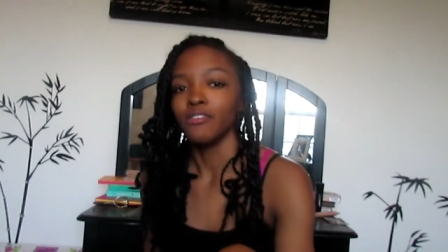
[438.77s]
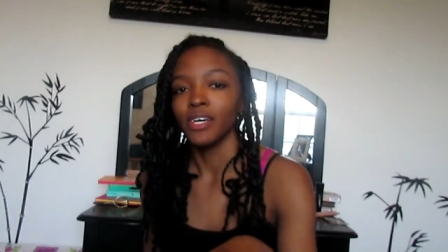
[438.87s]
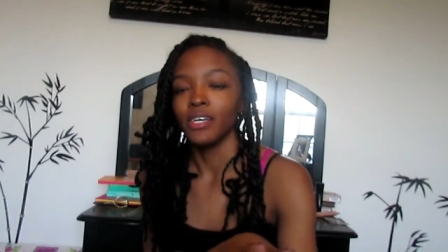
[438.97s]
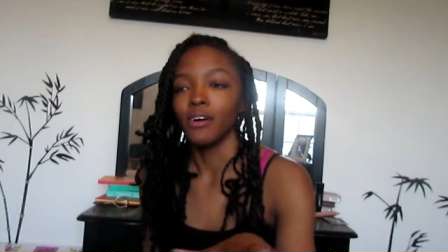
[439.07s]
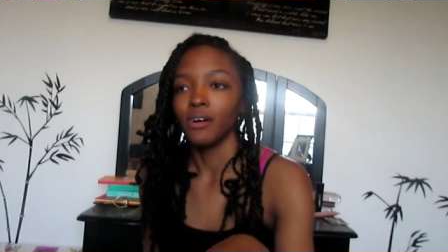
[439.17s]

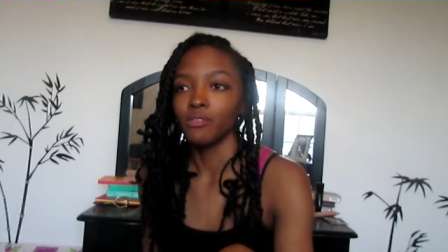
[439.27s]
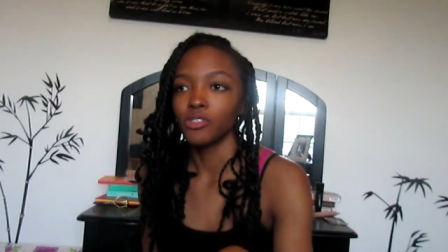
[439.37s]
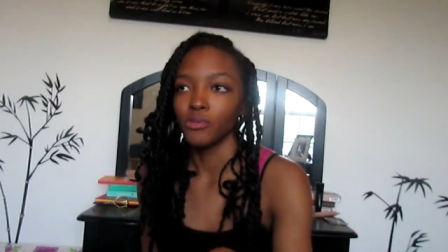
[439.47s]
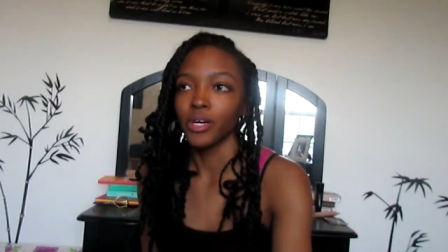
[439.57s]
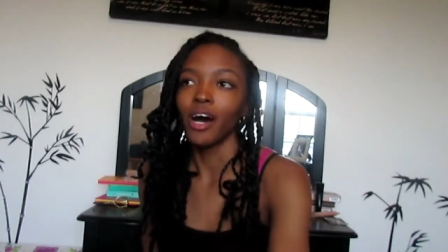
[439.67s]
and I'm
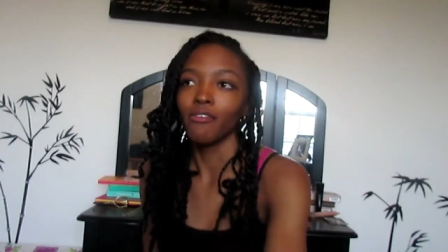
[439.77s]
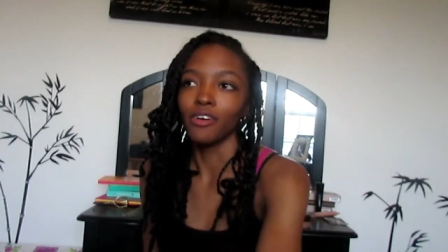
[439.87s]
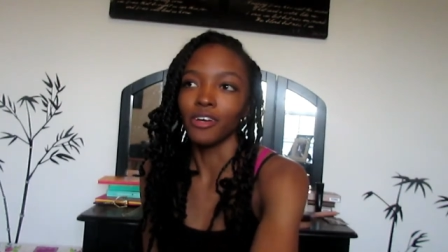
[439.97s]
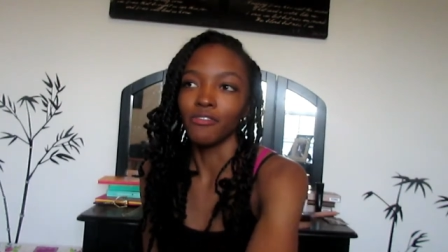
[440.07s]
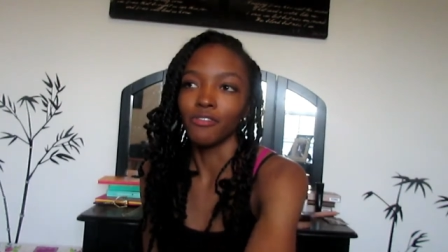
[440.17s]
still
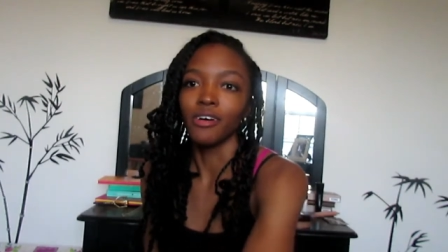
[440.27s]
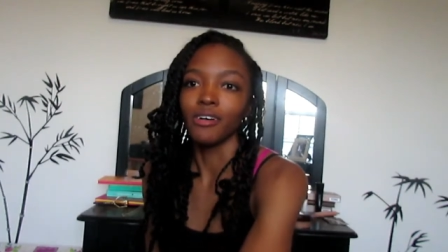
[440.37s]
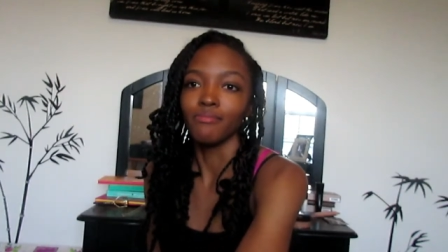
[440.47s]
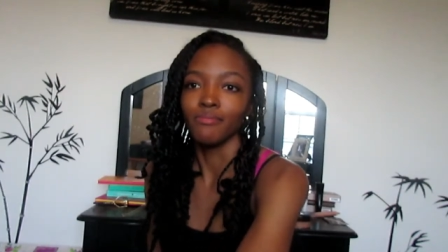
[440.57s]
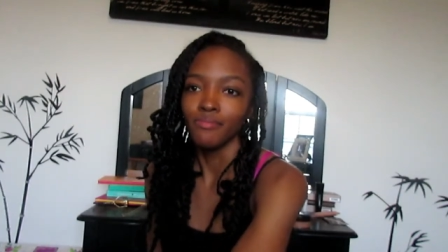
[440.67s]
recovering
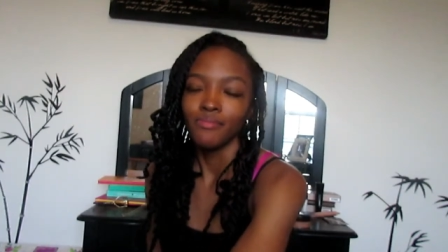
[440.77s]
from